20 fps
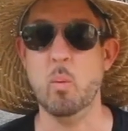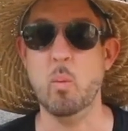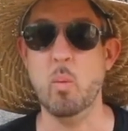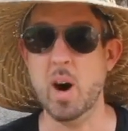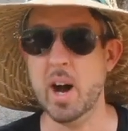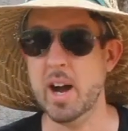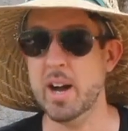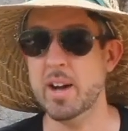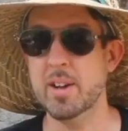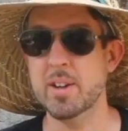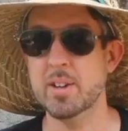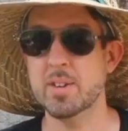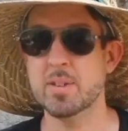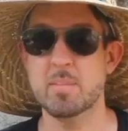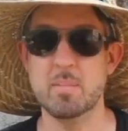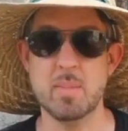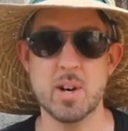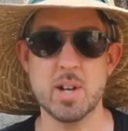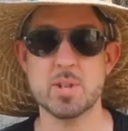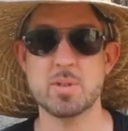
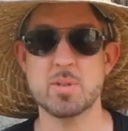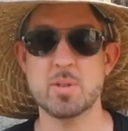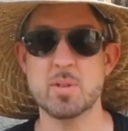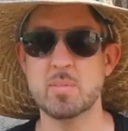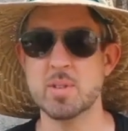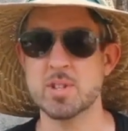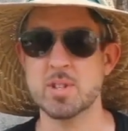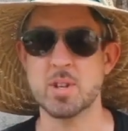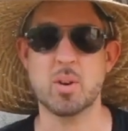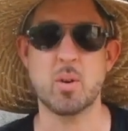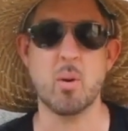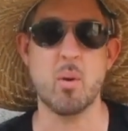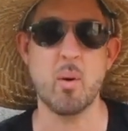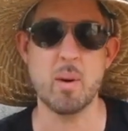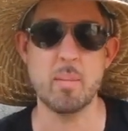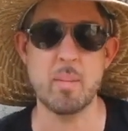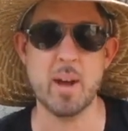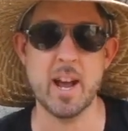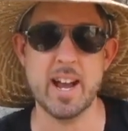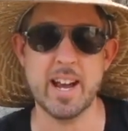wild mushroom. It's a
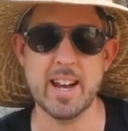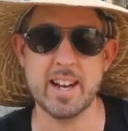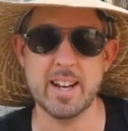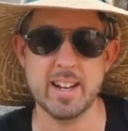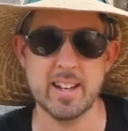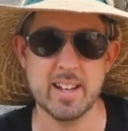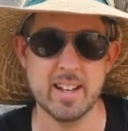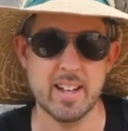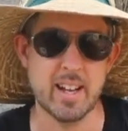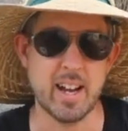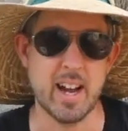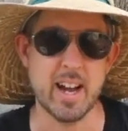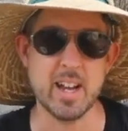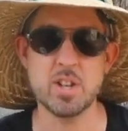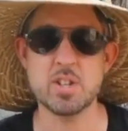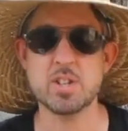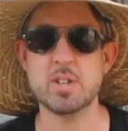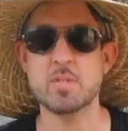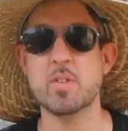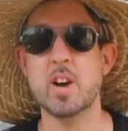gourmet. I
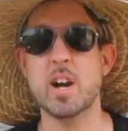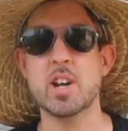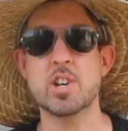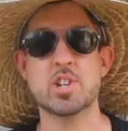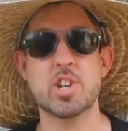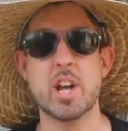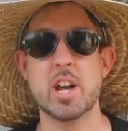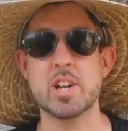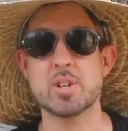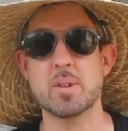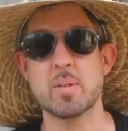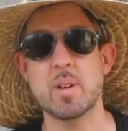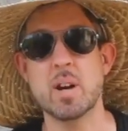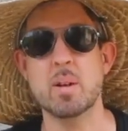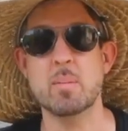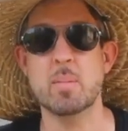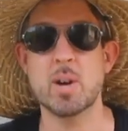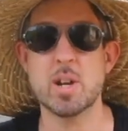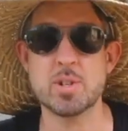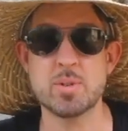used to find
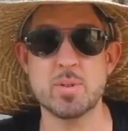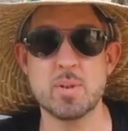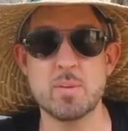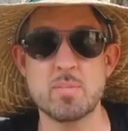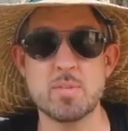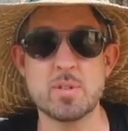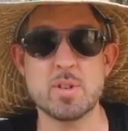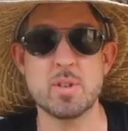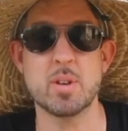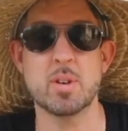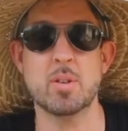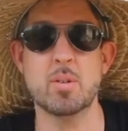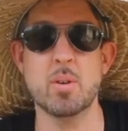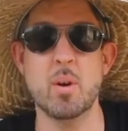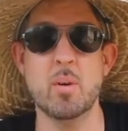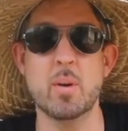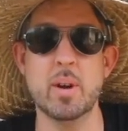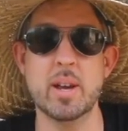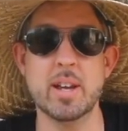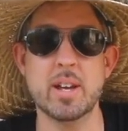chanterelle mushrooms
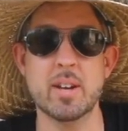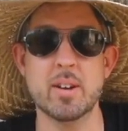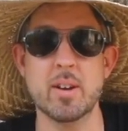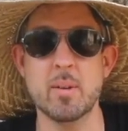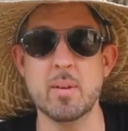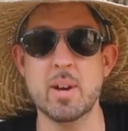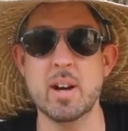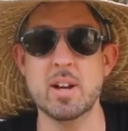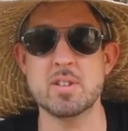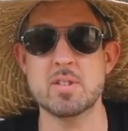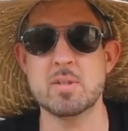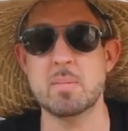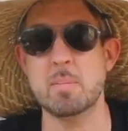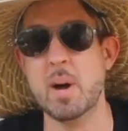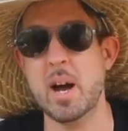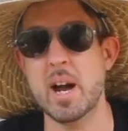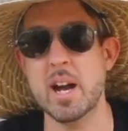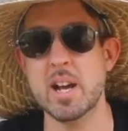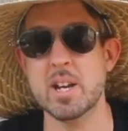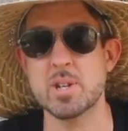growing around some
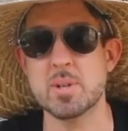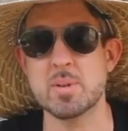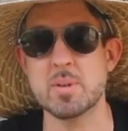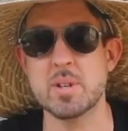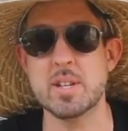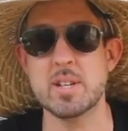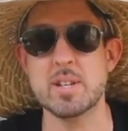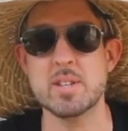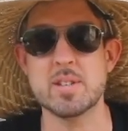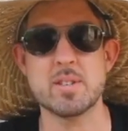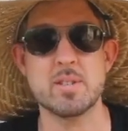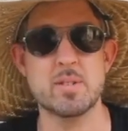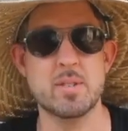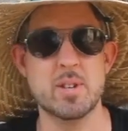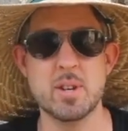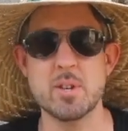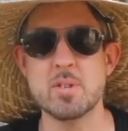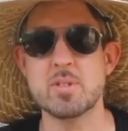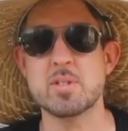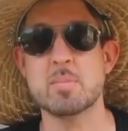pine trees,
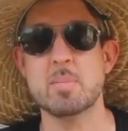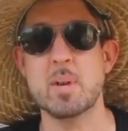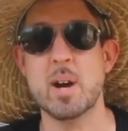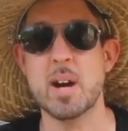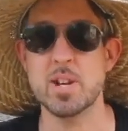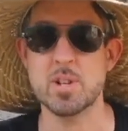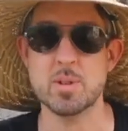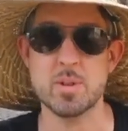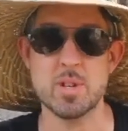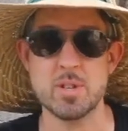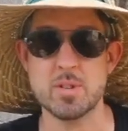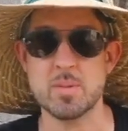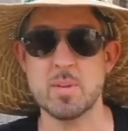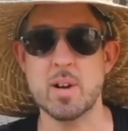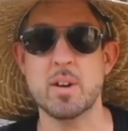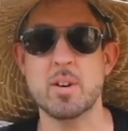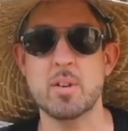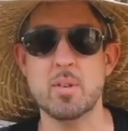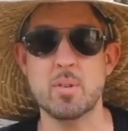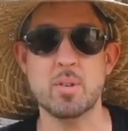near some pine trees
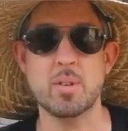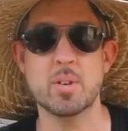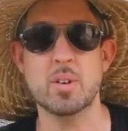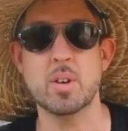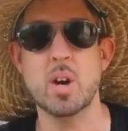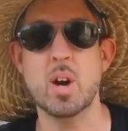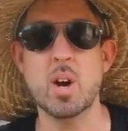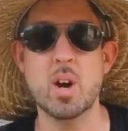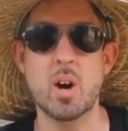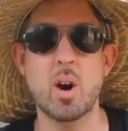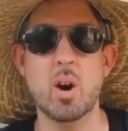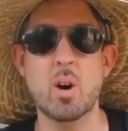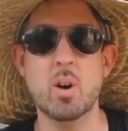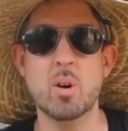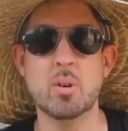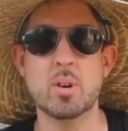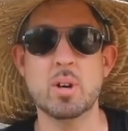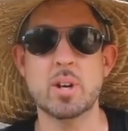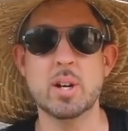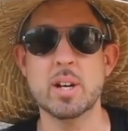around an old
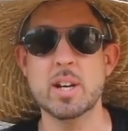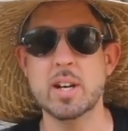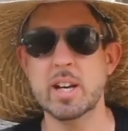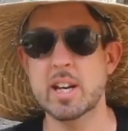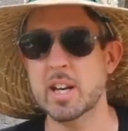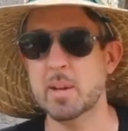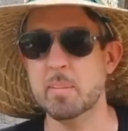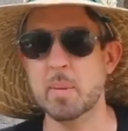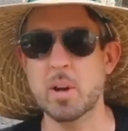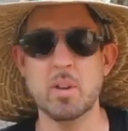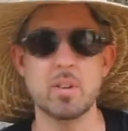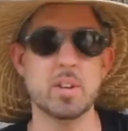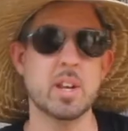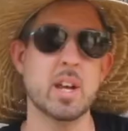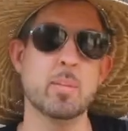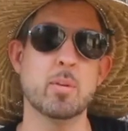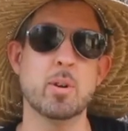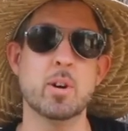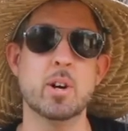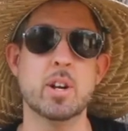oak in my old
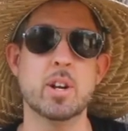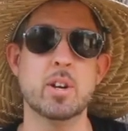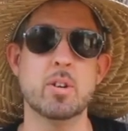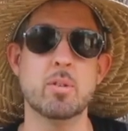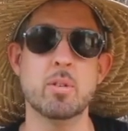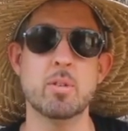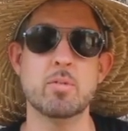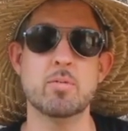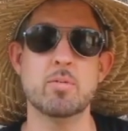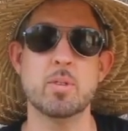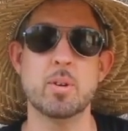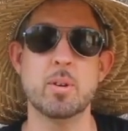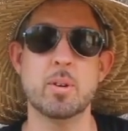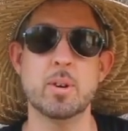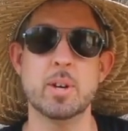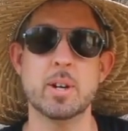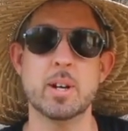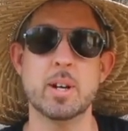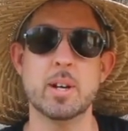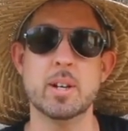neighborhood in North
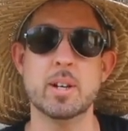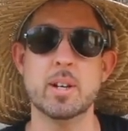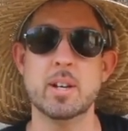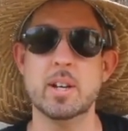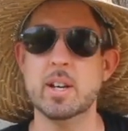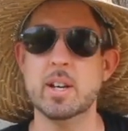Florida.